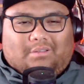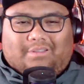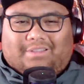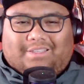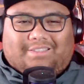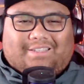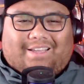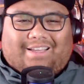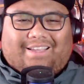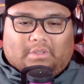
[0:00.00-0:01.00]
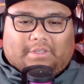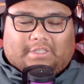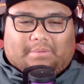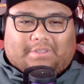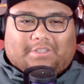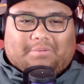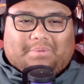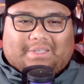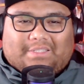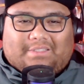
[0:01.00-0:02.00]
This guy. He's gonna be so
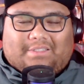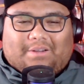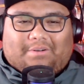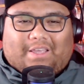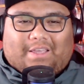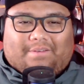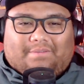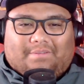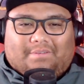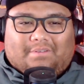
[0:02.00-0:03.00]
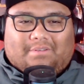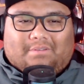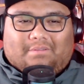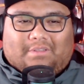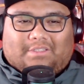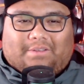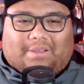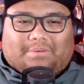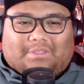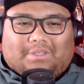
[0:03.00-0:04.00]
pissed. They don't have the stuff that
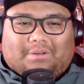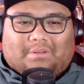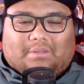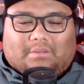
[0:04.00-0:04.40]
was stolen.